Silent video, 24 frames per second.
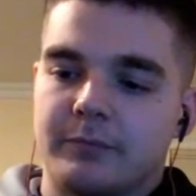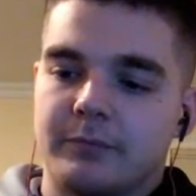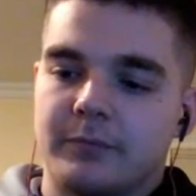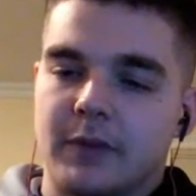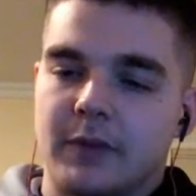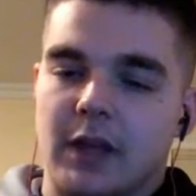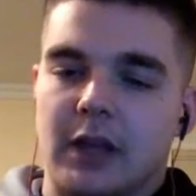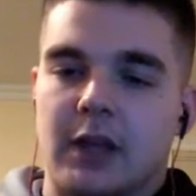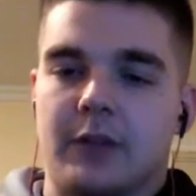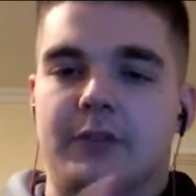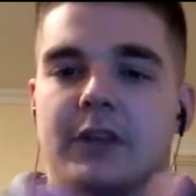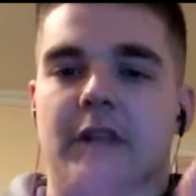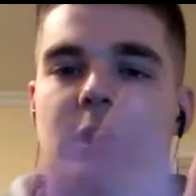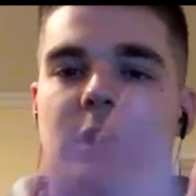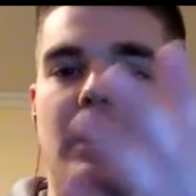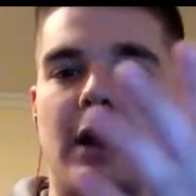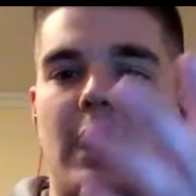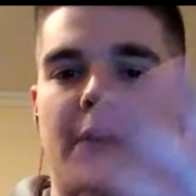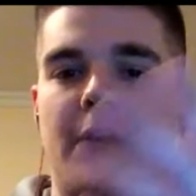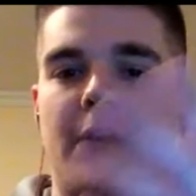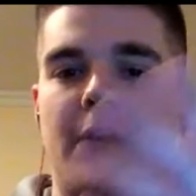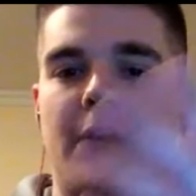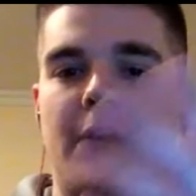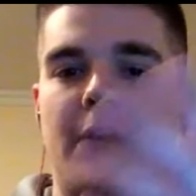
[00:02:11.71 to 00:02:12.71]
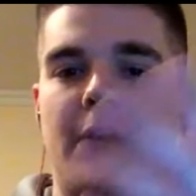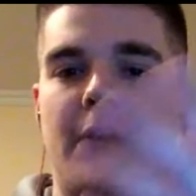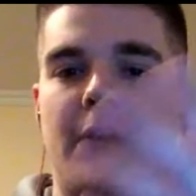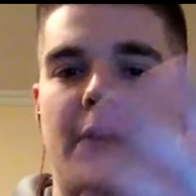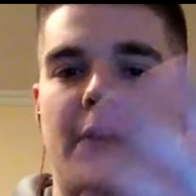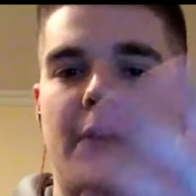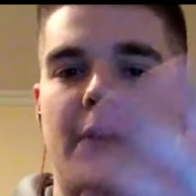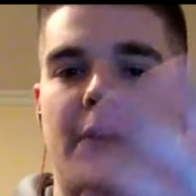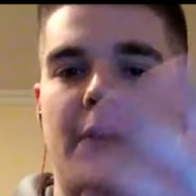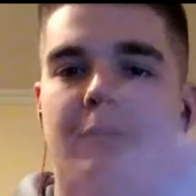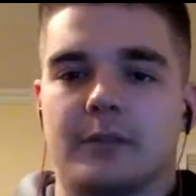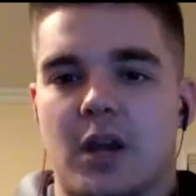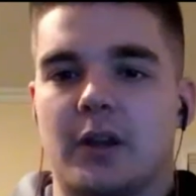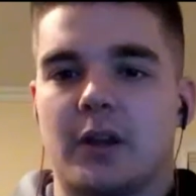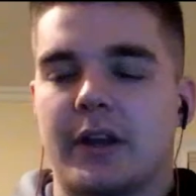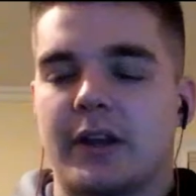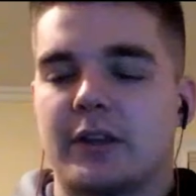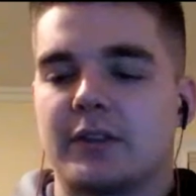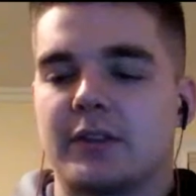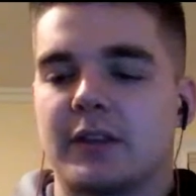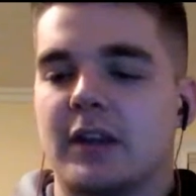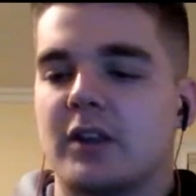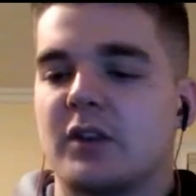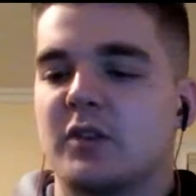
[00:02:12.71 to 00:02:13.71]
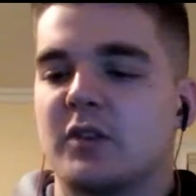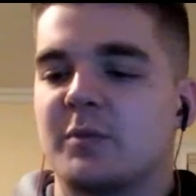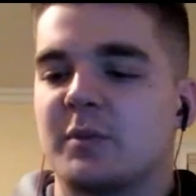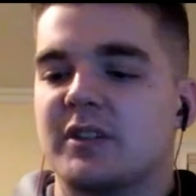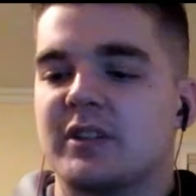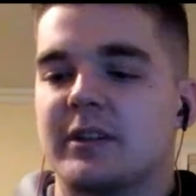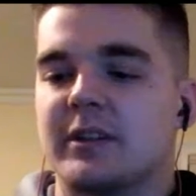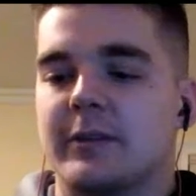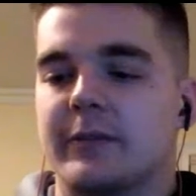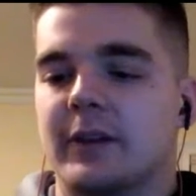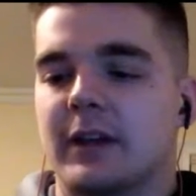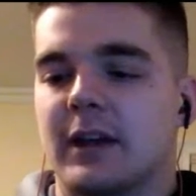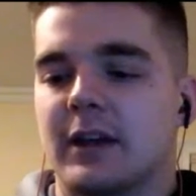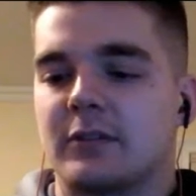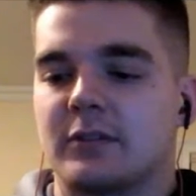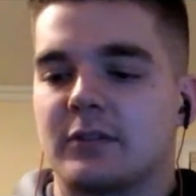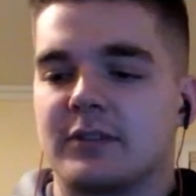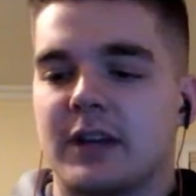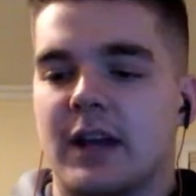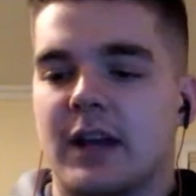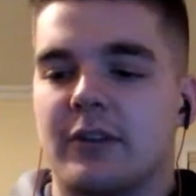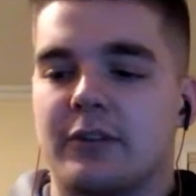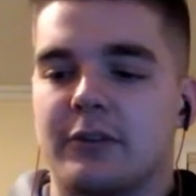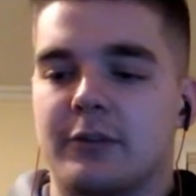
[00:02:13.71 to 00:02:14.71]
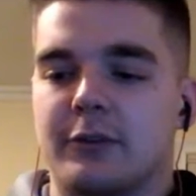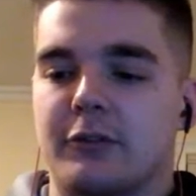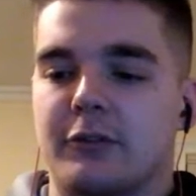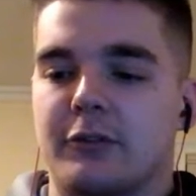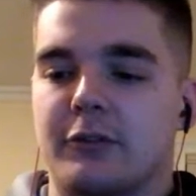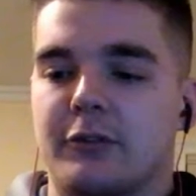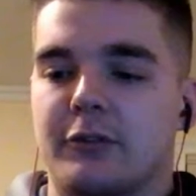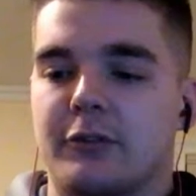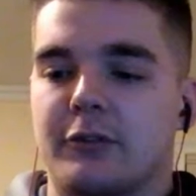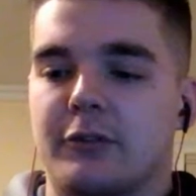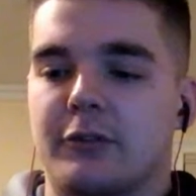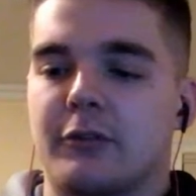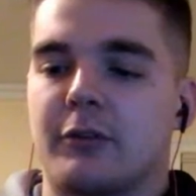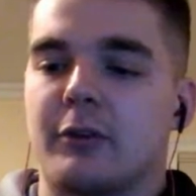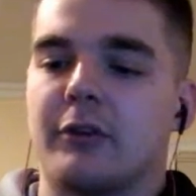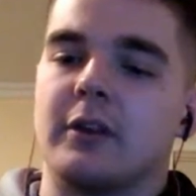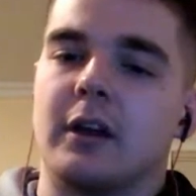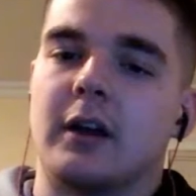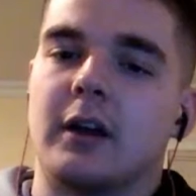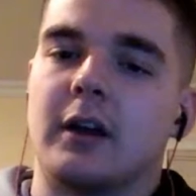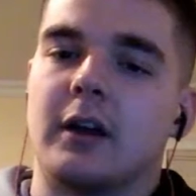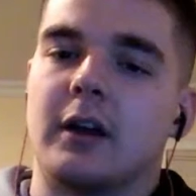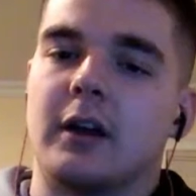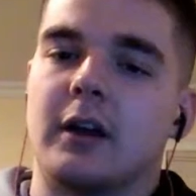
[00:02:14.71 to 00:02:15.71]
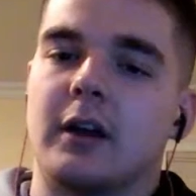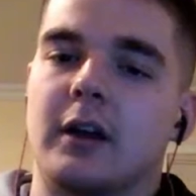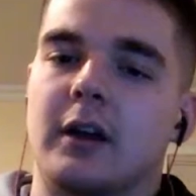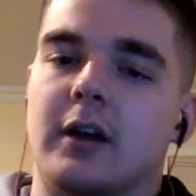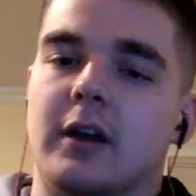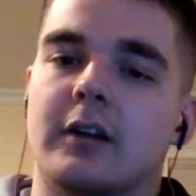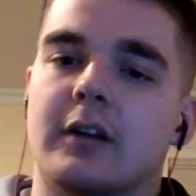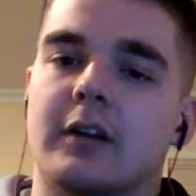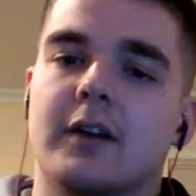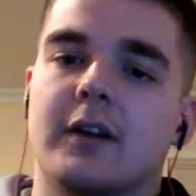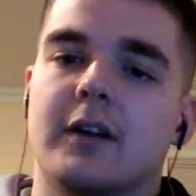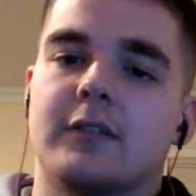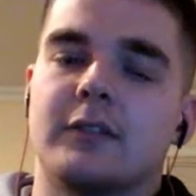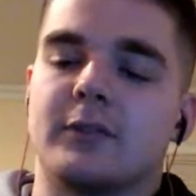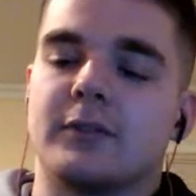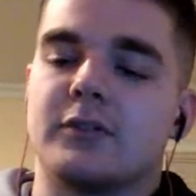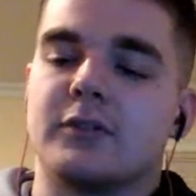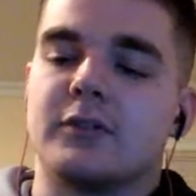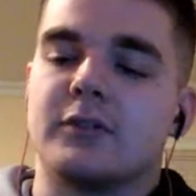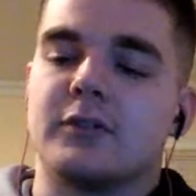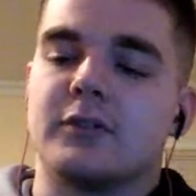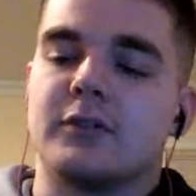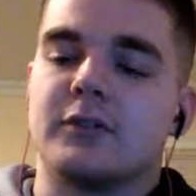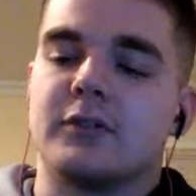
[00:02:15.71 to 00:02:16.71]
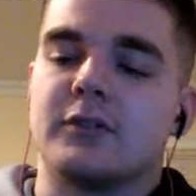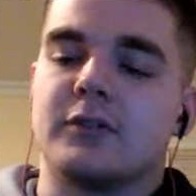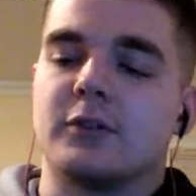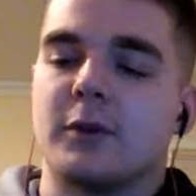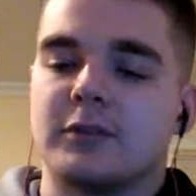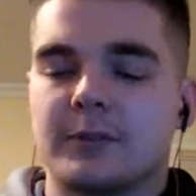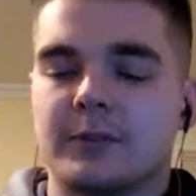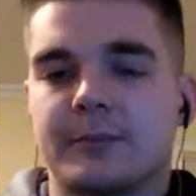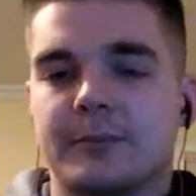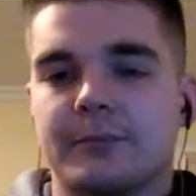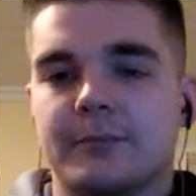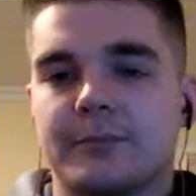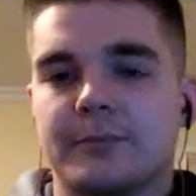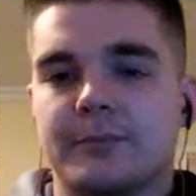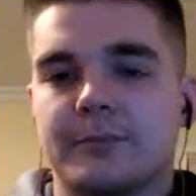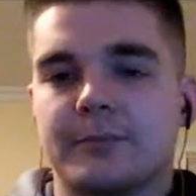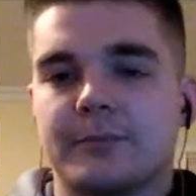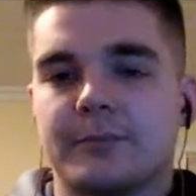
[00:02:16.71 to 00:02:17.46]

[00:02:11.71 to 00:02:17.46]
I'd love to hear Evan chime in on like any specific exercises or drills he does for sumos.